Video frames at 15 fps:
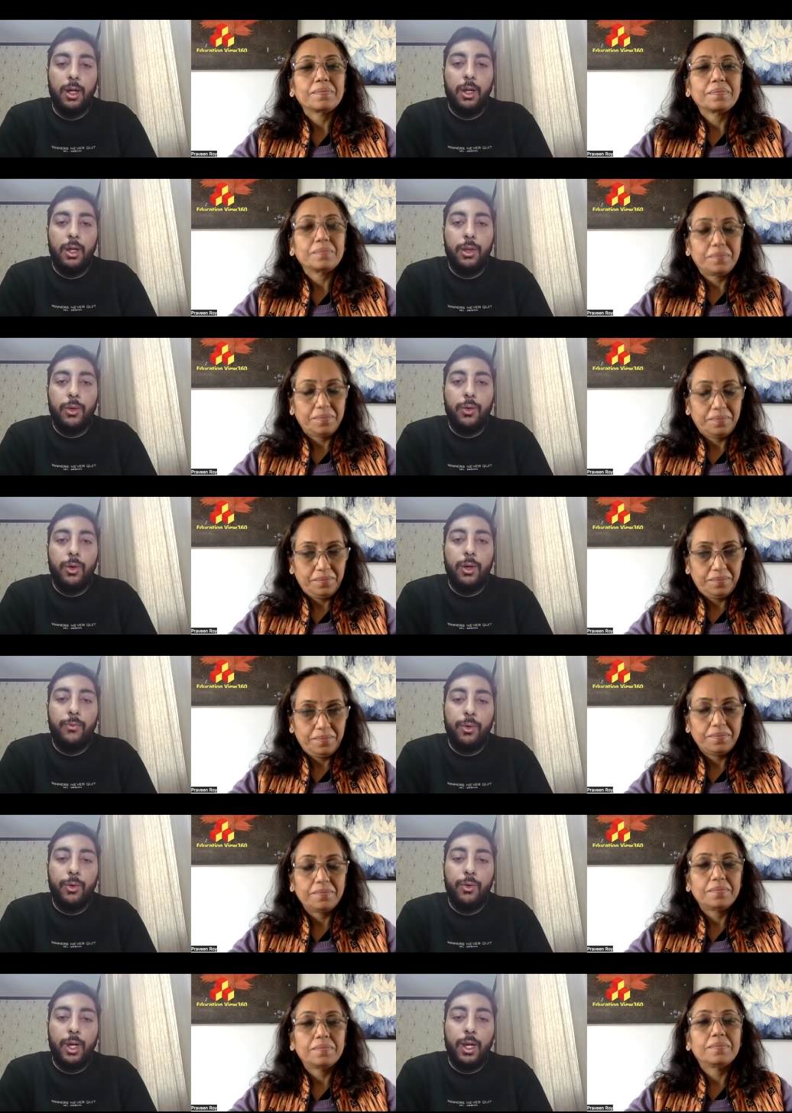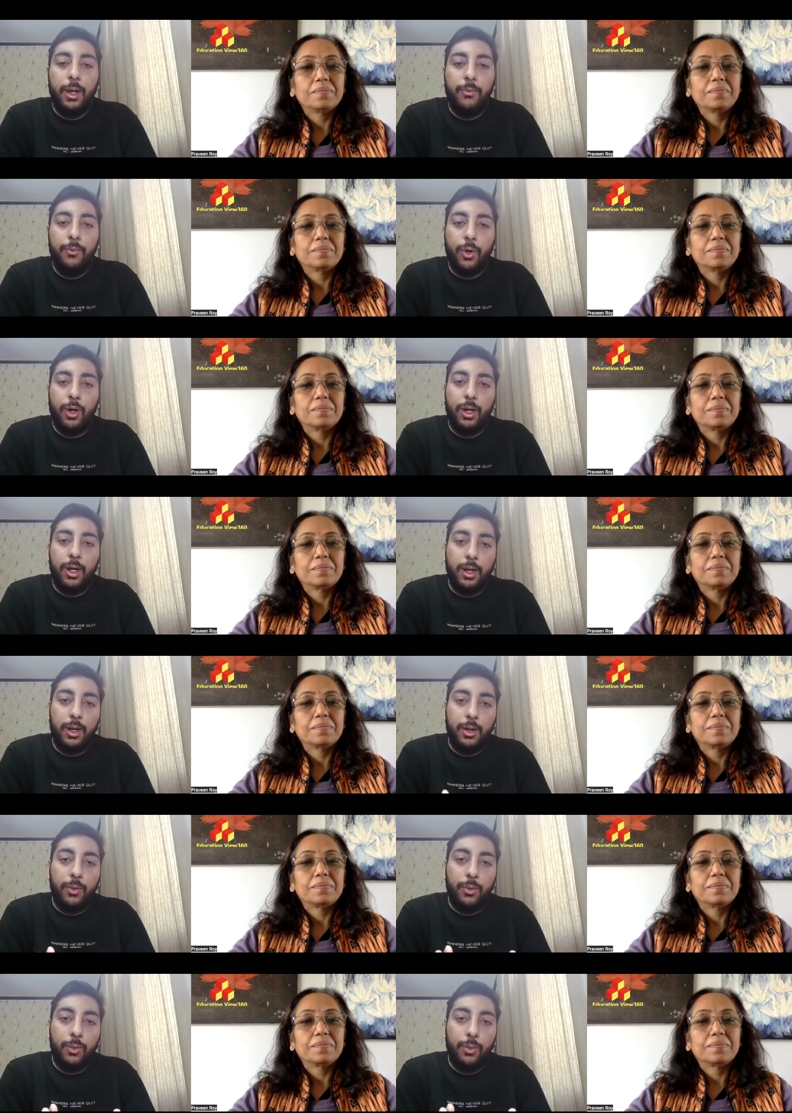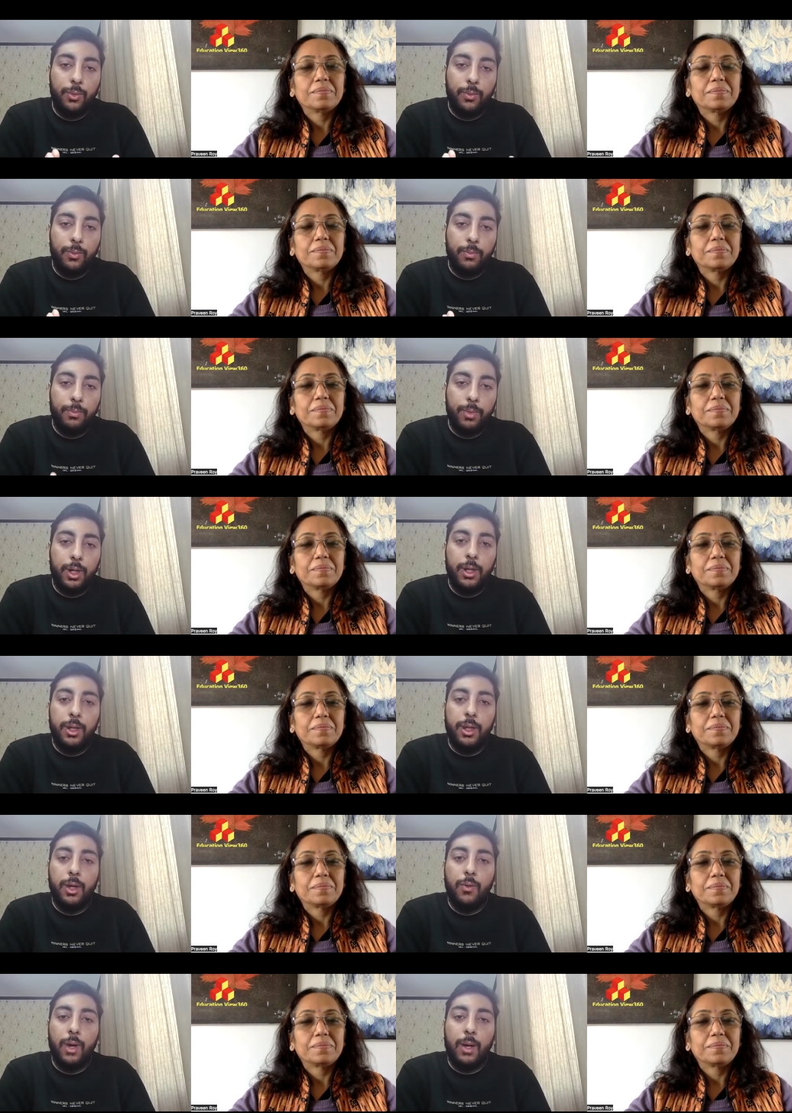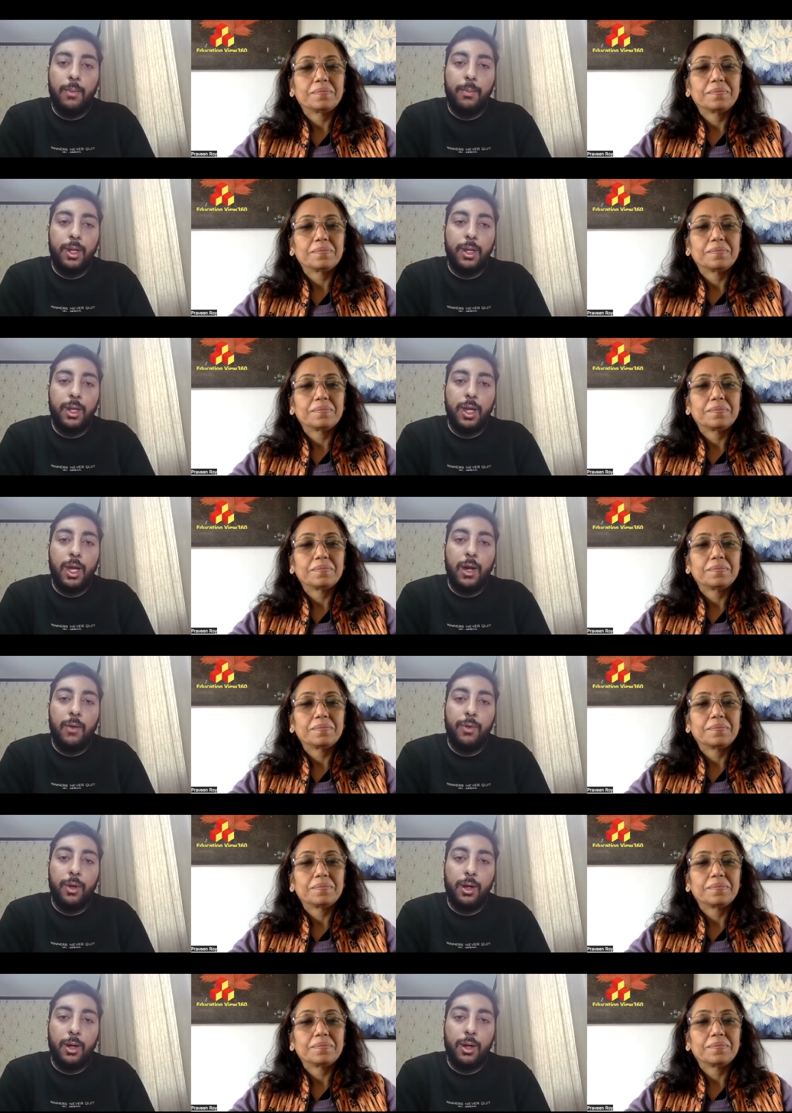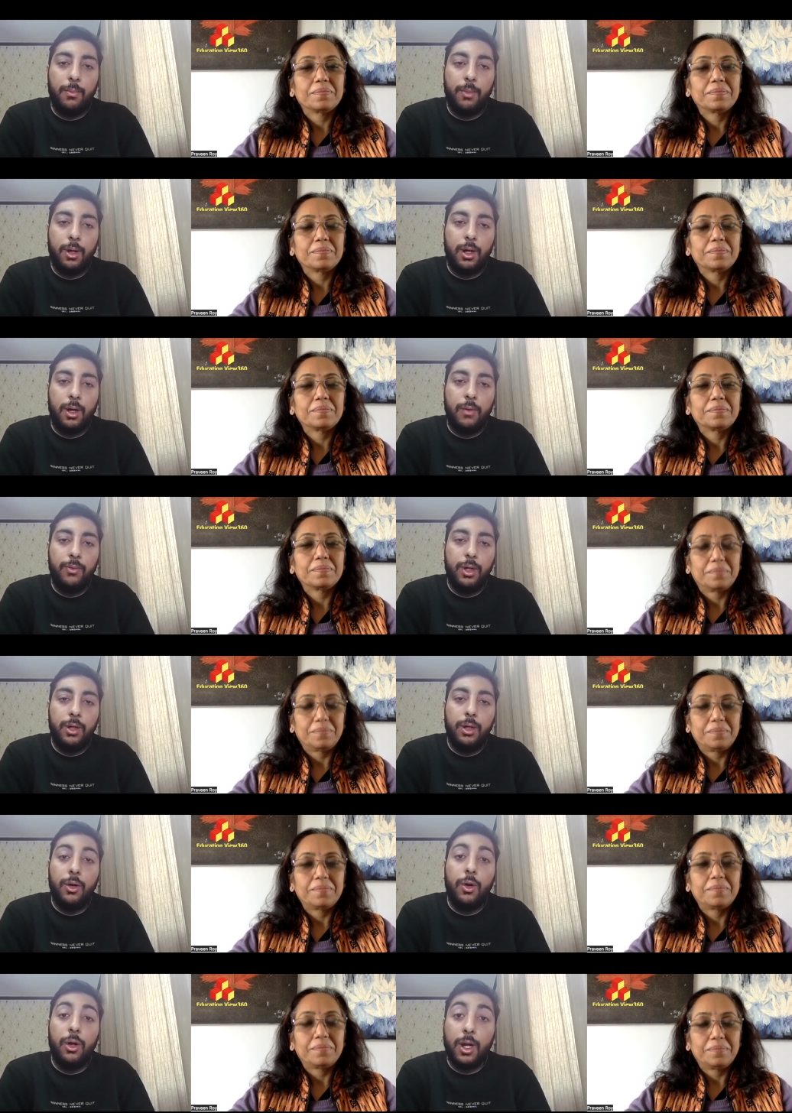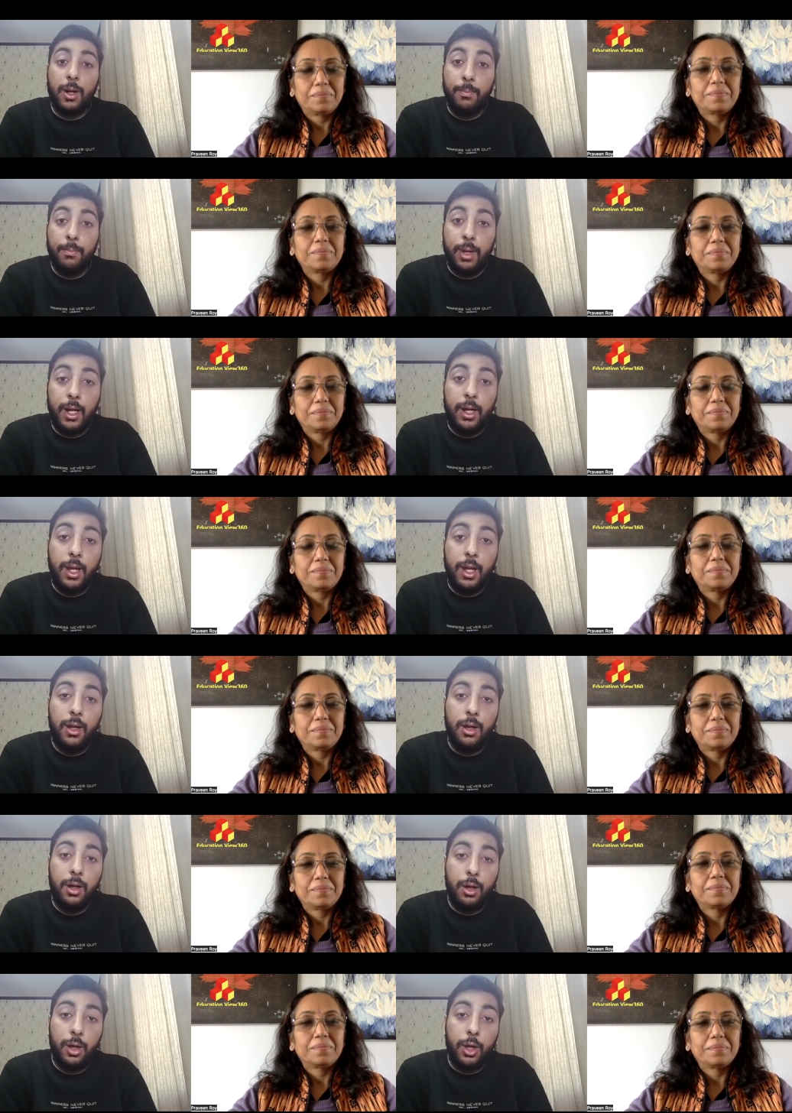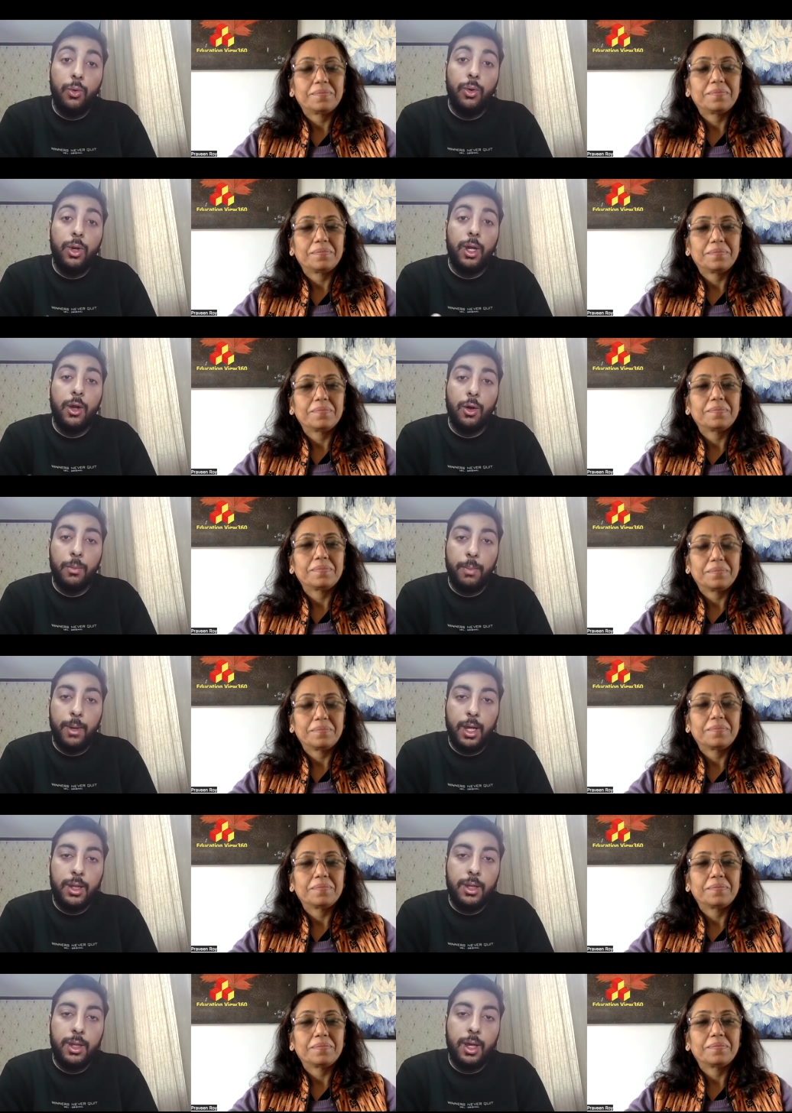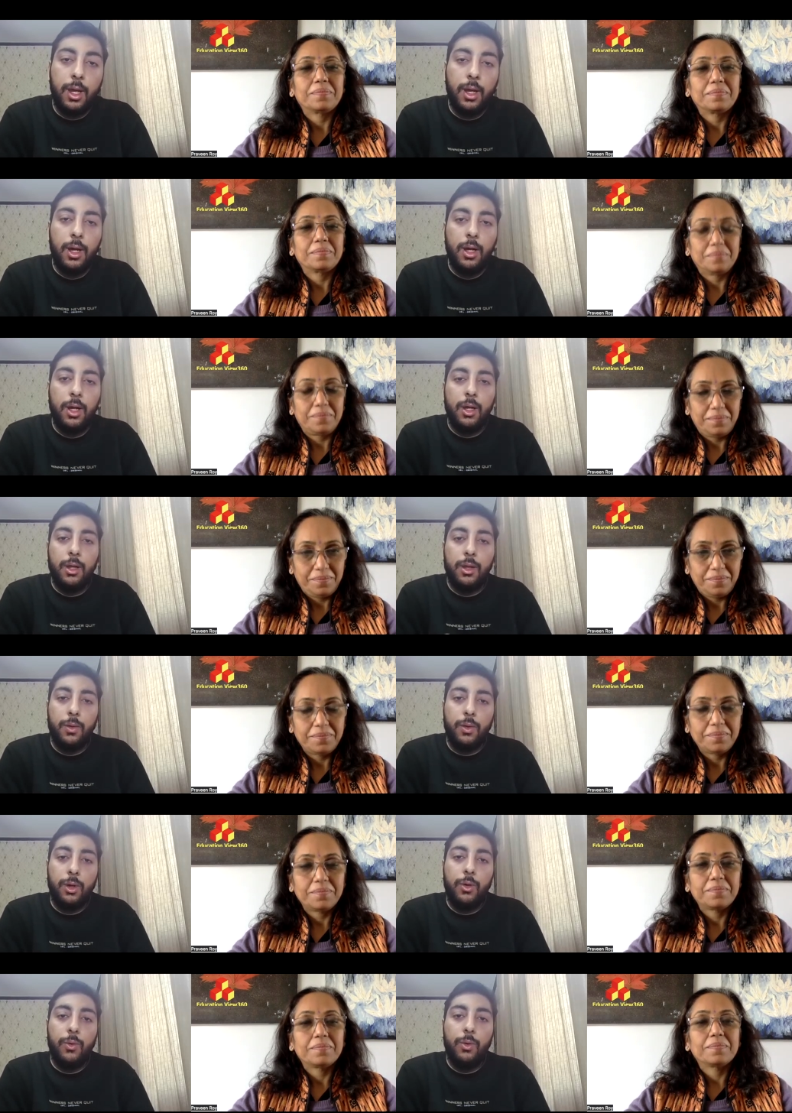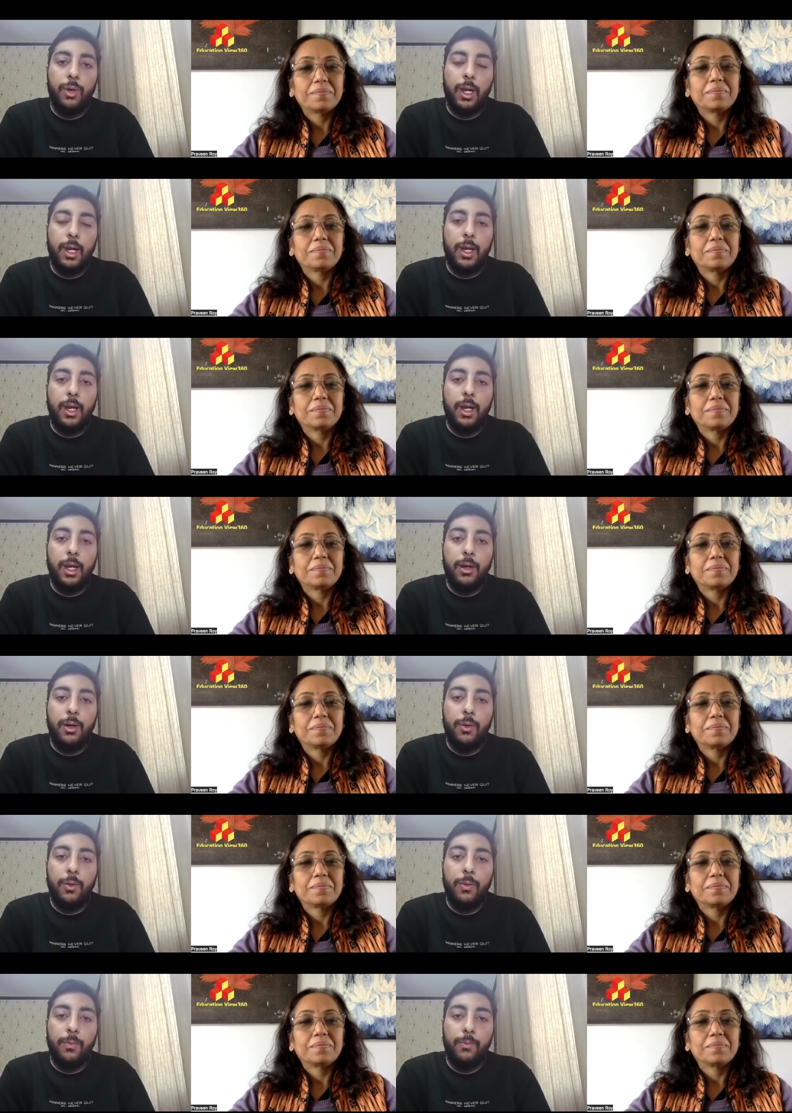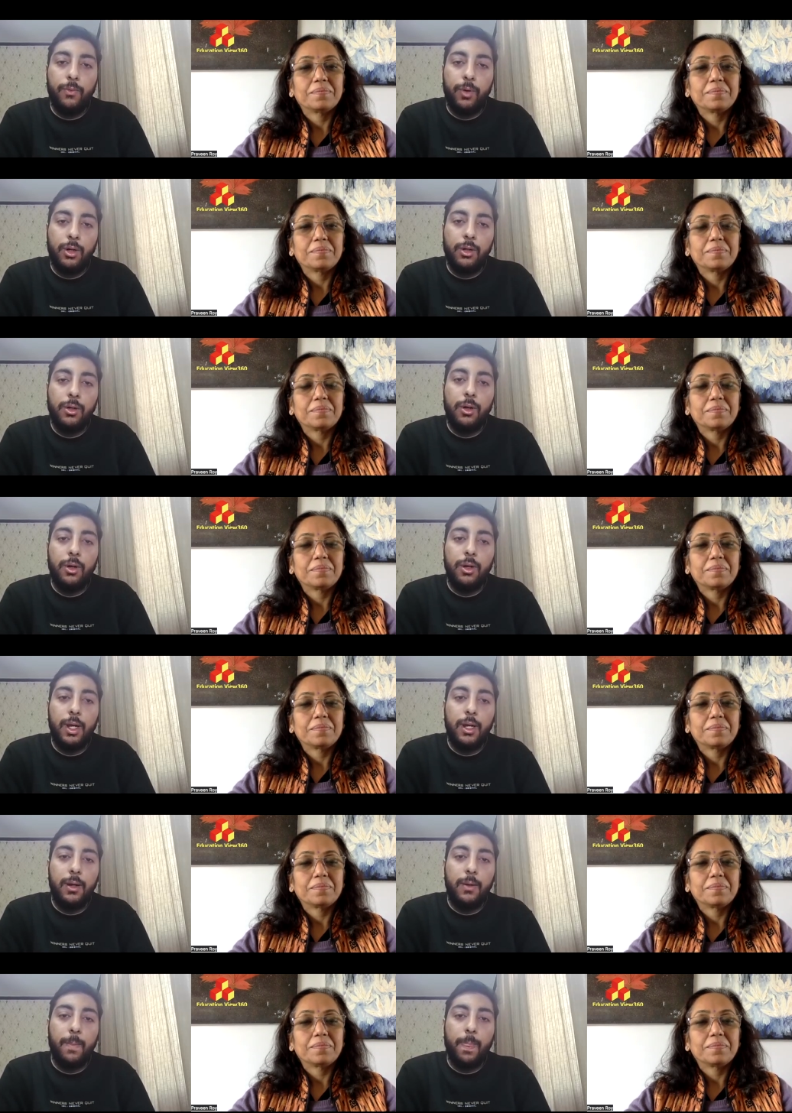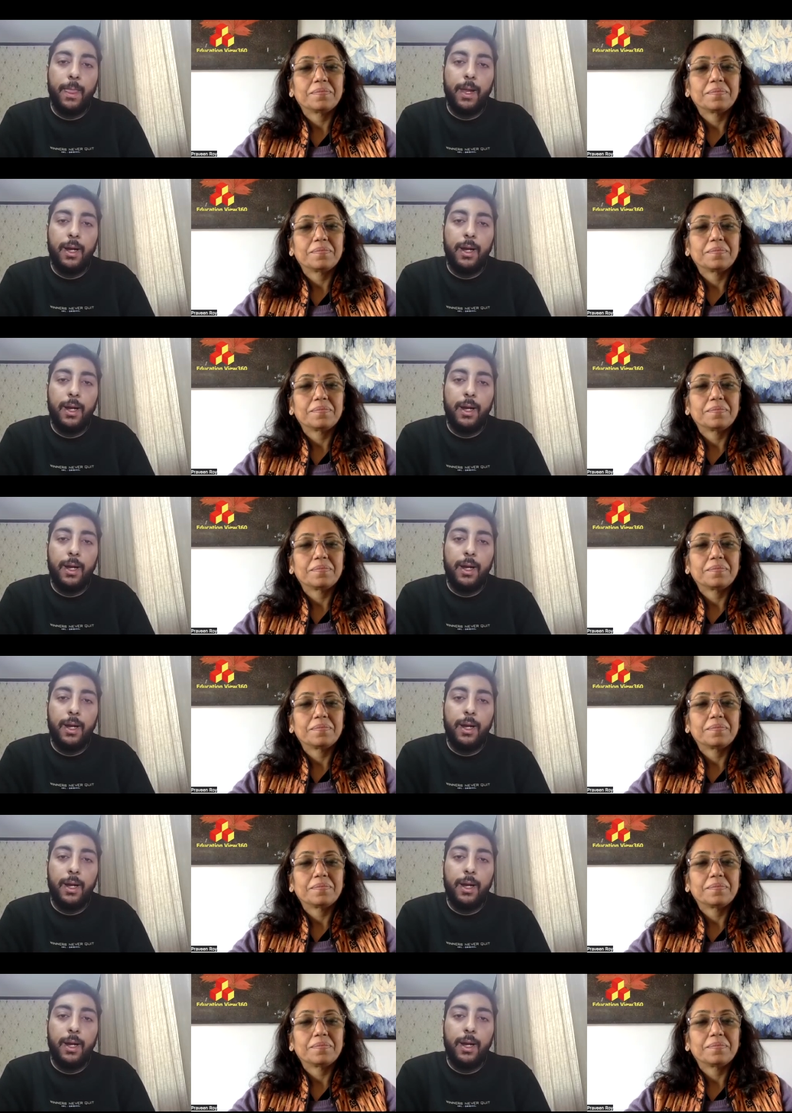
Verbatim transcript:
Speaker 1: So if you really wanted to pursue MSc after uh, after not completing during your BSc, so you really need to work on it.